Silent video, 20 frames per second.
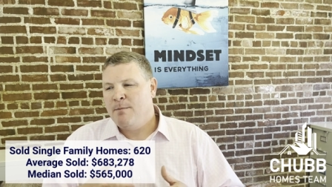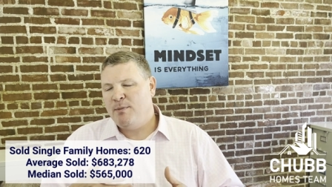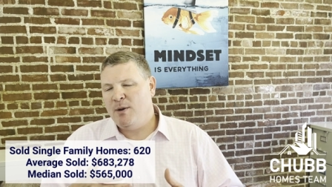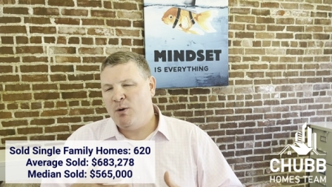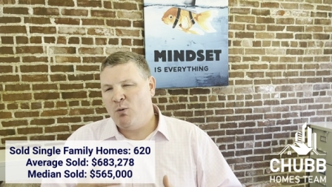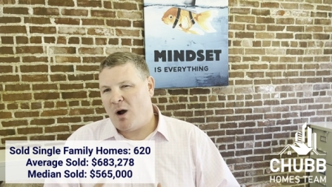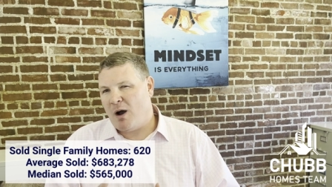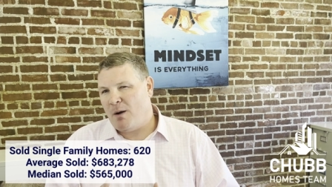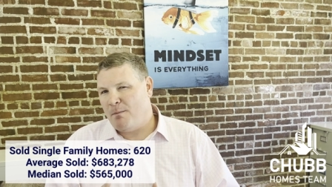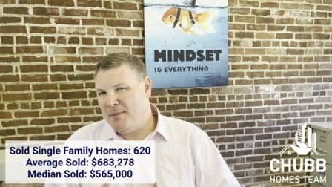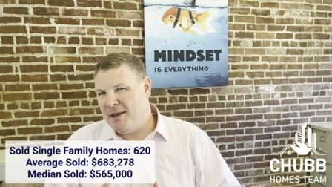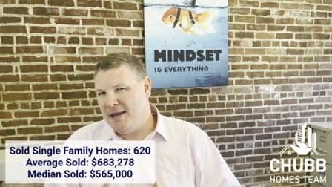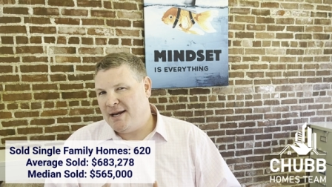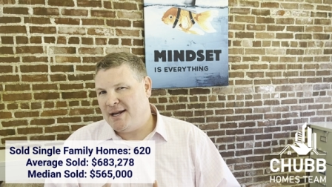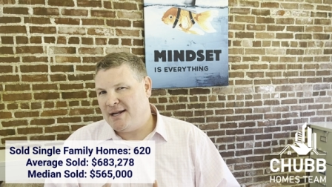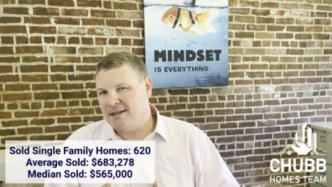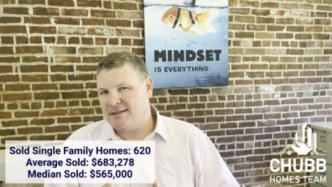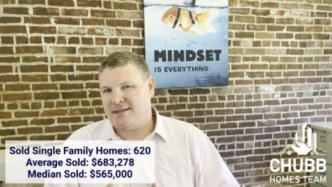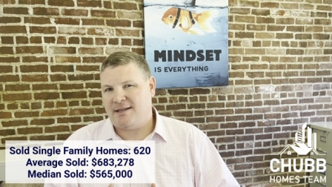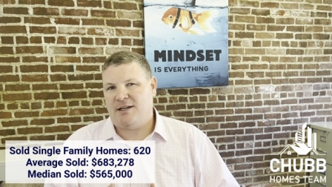Meanwhile,
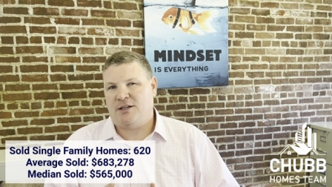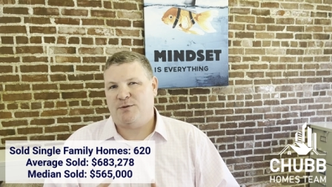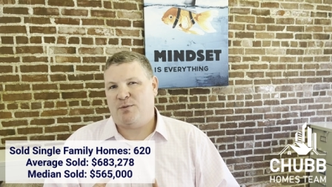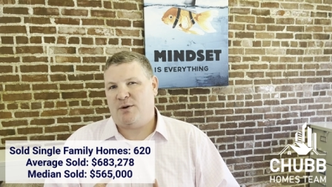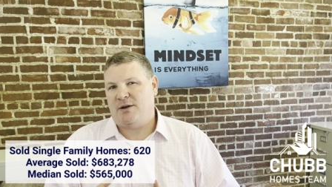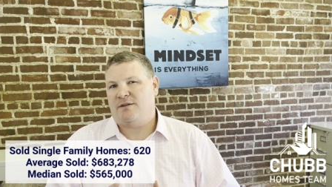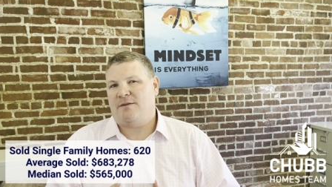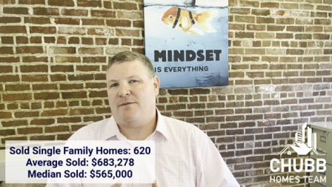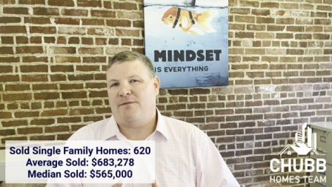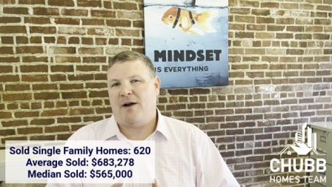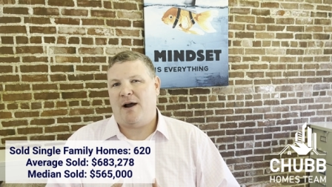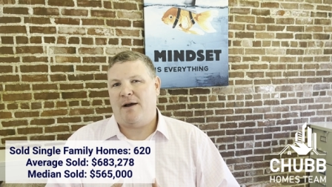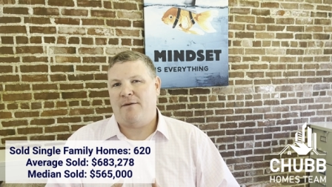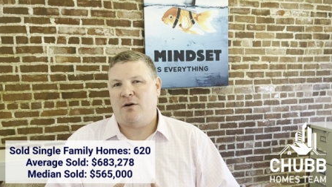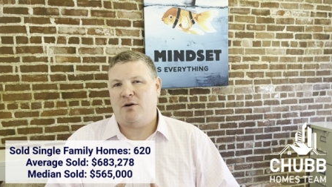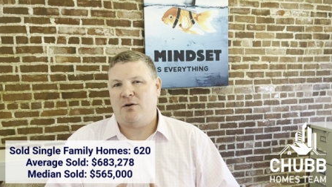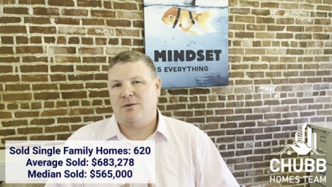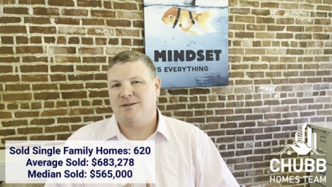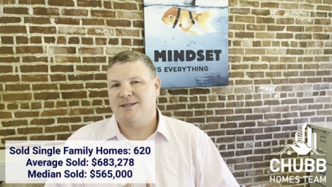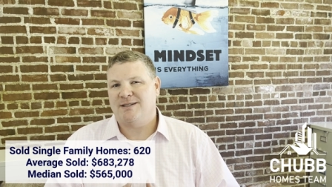median sales price of
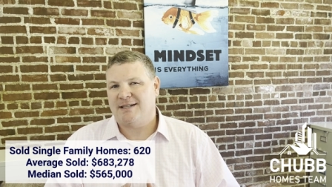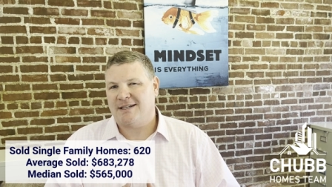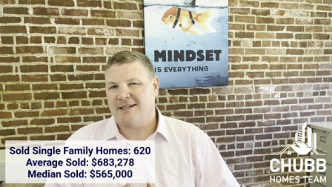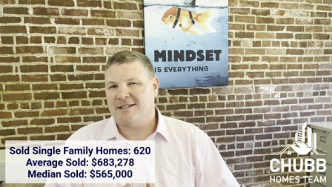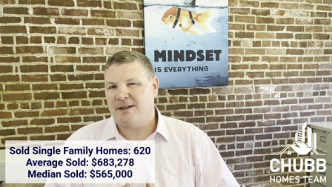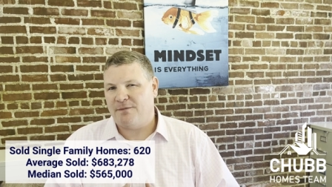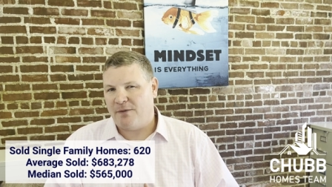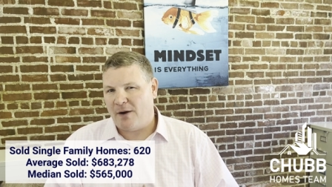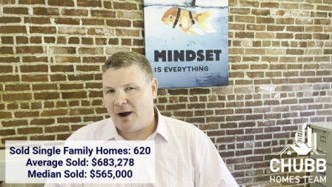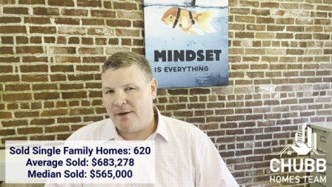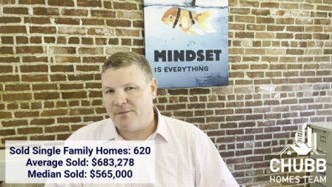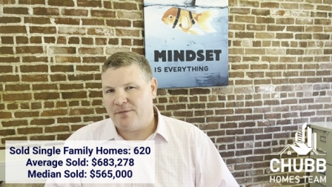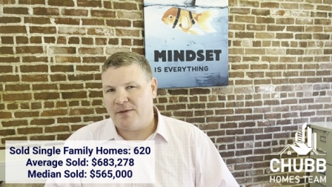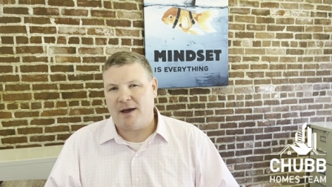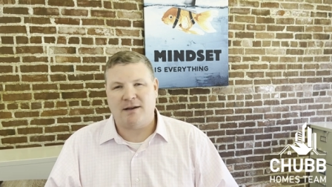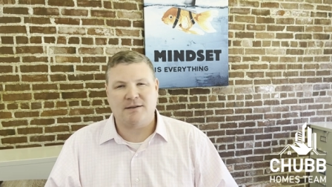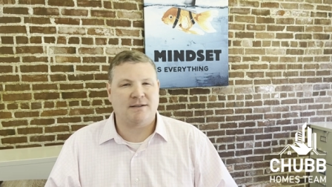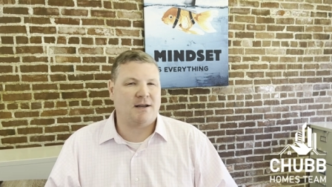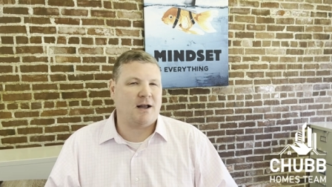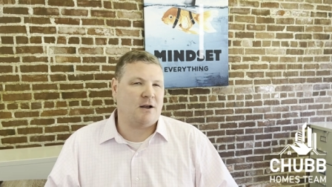
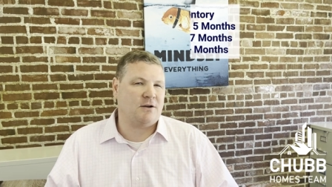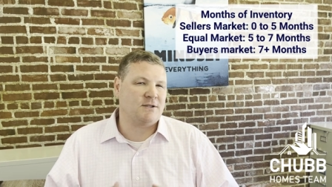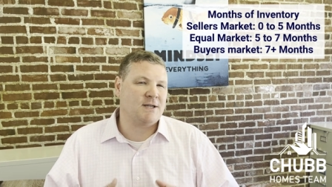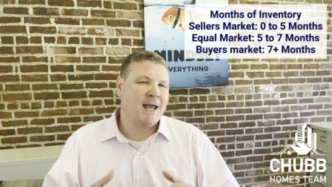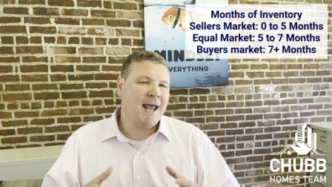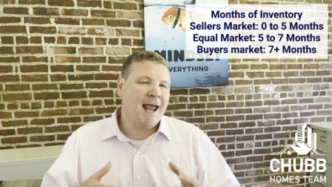$565,000.